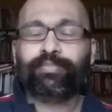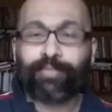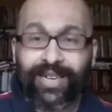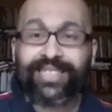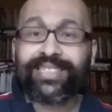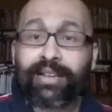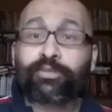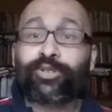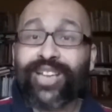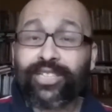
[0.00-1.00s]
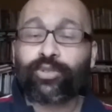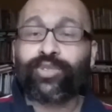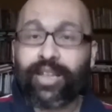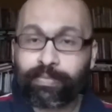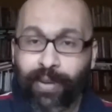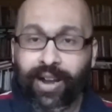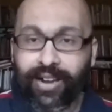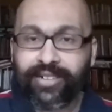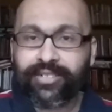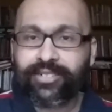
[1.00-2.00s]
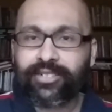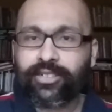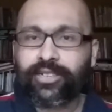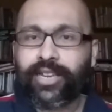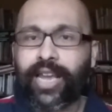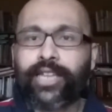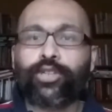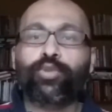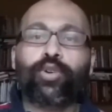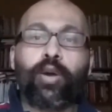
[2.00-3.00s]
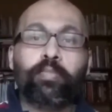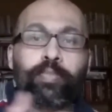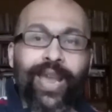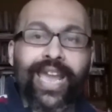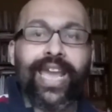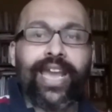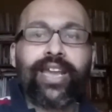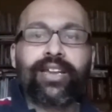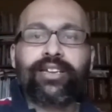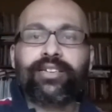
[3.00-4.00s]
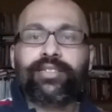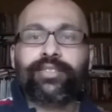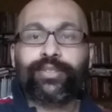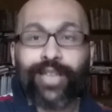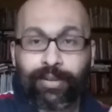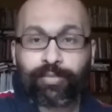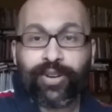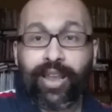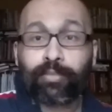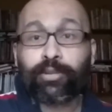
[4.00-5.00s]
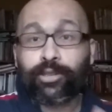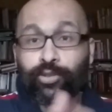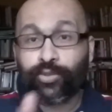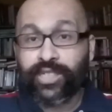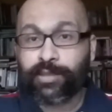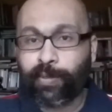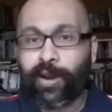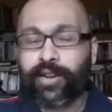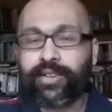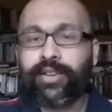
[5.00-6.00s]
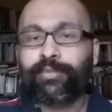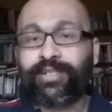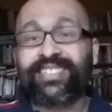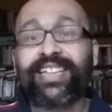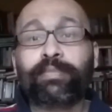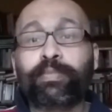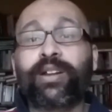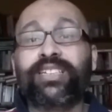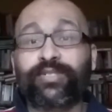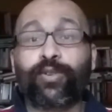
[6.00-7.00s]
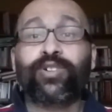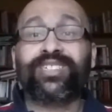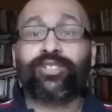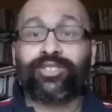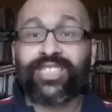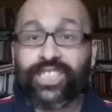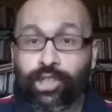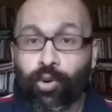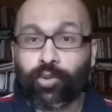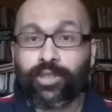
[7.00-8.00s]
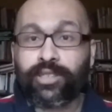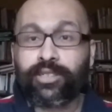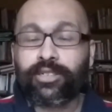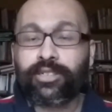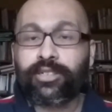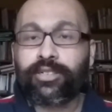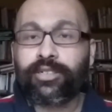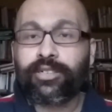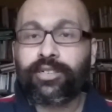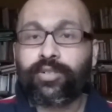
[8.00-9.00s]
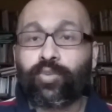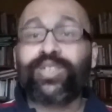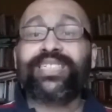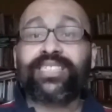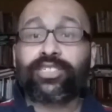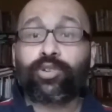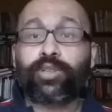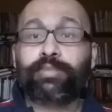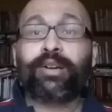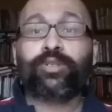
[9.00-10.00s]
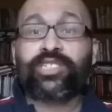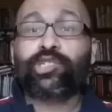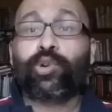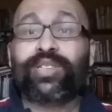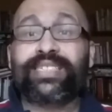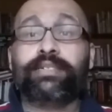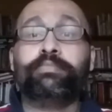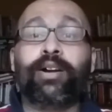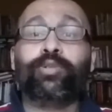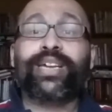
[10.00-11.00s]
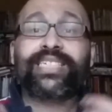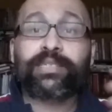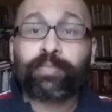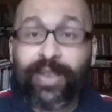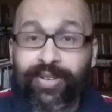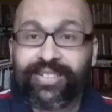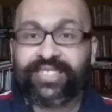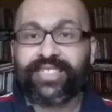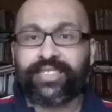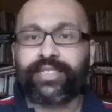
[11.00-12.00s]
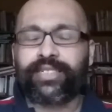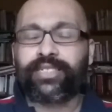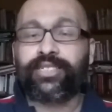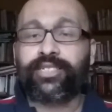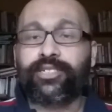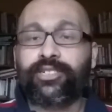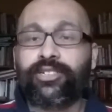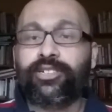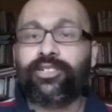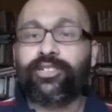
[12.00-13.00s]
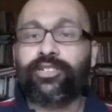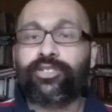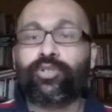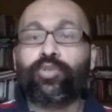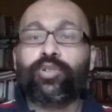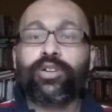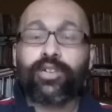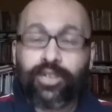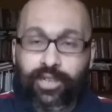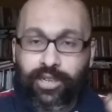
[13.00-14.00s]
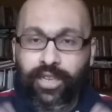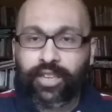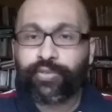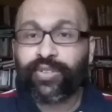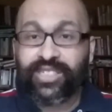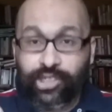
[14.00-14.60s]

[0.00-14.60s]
By the time you get to that part and you compare that preamble to this part, because that part is focused on the soul. What is the soul about? The soul is about experiencing things. So if the